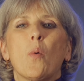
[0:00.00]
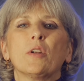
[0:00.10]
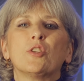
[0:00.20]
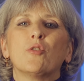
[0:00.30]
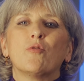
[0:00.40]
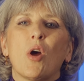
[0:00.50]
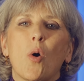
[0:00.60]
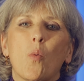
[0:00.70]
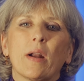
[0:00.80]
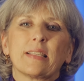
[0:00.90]
Once you
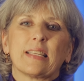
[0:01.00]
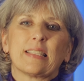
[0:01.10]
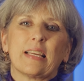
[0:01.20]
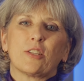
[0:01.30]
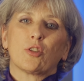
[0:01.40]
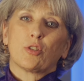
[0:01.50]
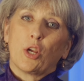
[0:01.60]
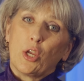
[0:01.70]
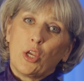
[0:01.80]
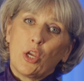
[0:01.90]
know what is essential
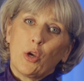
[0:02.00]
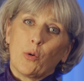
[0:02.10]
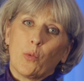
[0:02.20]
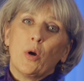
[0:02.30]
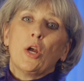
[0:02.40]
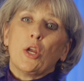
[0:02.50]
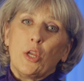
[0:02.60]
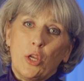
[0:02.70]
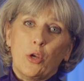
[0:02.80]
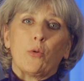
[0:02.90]
to you,
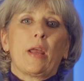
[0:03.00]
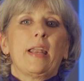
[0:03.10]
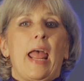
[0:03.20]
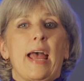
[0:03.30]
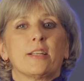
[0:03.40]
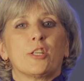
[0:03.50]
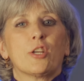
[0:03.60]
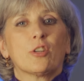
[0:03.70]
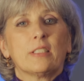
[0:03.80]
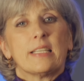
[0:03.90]
you can add to
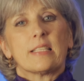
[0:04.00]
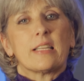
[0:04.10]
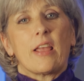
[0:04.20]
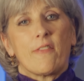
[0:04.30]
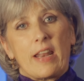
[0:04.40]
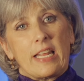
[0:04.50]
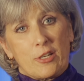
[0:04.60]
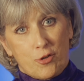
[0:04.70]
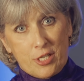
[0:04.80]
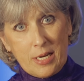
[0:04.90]
your list if an
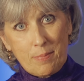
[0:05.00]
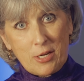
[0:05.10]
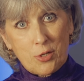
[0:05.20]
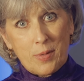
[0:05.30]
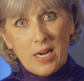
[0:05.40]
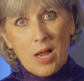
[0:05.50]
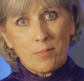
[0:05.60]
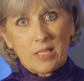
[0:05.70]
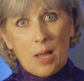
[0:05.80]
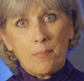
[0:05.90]
interesting measurement
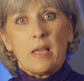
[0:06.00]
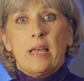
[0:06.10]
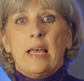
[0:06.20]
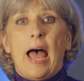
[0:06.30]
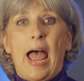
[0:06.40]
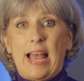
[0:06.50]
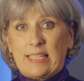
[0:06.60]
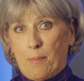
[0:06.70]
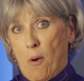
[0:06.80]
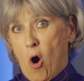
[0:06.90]
comes up
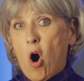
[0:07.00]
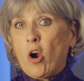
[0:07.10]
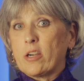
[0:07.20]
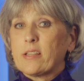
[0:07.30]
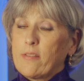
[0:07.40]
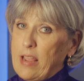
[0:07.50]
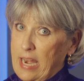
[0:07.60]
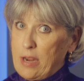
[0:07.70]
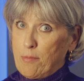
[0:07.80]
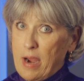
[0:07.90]
as a part of
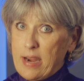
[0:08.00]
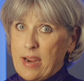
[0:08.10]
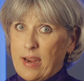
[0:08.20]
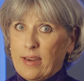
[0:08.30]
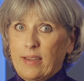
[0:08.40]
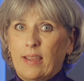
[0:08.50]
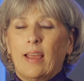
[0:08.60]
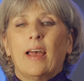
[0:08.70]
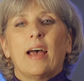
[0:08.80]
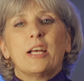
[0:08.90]
any ranking.
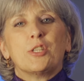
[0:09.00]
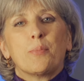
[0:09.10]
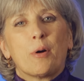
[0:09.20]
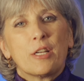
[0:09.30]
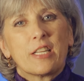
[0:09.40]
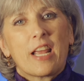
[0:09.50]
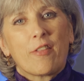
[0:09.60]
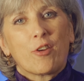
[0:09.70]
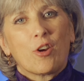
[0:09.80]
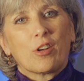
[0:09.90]
As you put
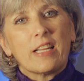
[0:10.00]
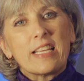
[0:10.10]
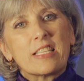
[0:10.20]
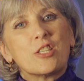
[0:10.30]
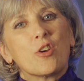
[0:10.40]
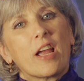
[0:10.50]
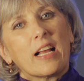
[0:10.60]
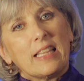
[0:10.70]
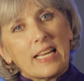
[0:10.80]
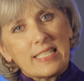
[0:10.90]
together your list, you can
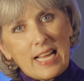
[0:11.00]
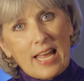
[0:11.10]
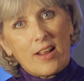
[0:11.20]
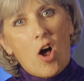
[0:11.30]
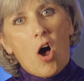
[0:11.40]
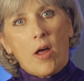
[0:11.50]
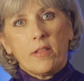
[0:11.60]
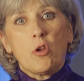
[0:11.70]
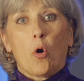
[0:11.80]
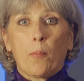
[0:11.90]
collect data
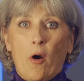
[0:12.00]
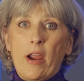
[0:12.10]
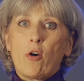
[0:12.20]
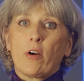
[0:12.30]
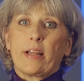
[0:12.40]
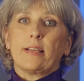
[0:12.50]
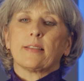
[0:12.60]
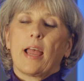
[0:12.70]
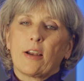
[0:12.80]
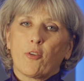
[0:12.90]
on your
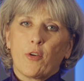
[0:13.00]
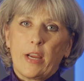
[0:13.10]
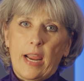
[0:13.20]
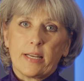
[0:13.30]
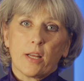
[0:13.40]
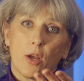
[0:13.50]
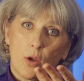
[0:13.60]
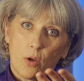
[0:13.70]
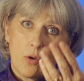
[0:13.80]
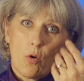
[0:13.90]
priorities and create
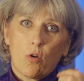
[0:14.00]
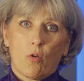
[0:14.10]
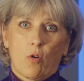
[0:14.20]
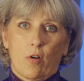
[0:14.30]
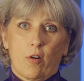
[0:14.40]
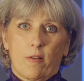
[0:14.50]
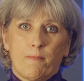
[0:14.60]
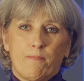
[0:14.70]
your order.